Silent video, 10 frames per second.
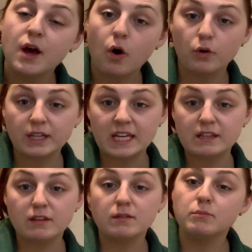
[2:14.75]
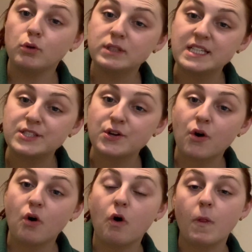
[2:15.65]
on either the
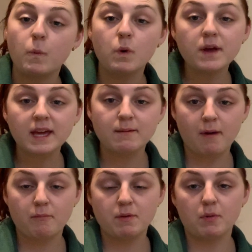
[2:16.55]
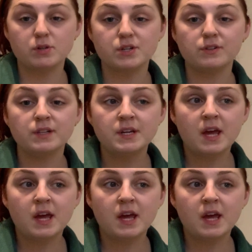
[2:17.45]
multi-store or the working memory model,